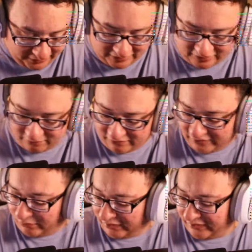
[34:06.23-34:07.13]
isn't really
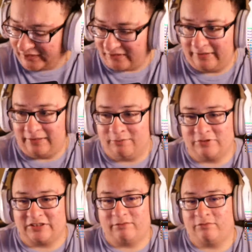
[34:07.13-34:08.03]
one that like I
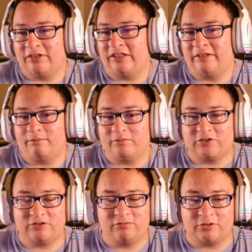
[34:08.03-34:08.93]
was like really
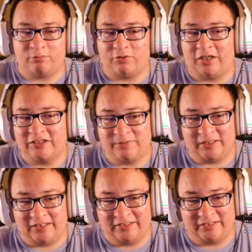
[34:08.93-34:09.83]
surprised
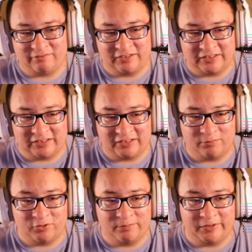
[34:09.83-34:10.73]
by, that really kind of
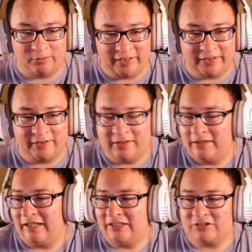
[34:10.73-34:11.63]
blew me away.
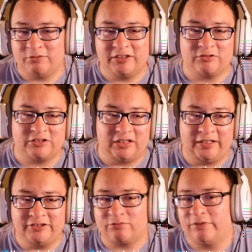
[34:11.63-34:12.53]
Last week's was, I
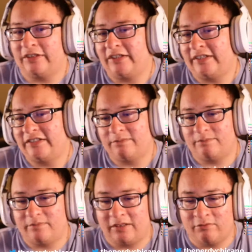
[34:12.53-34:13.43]
just really liked it.
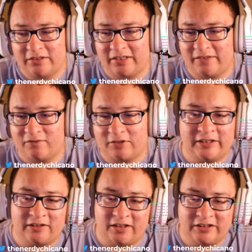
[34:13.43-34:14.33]
I really like
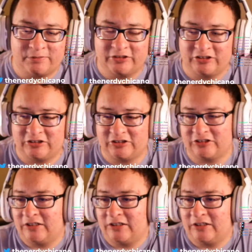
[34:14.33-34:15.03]
Variety Lights because it's just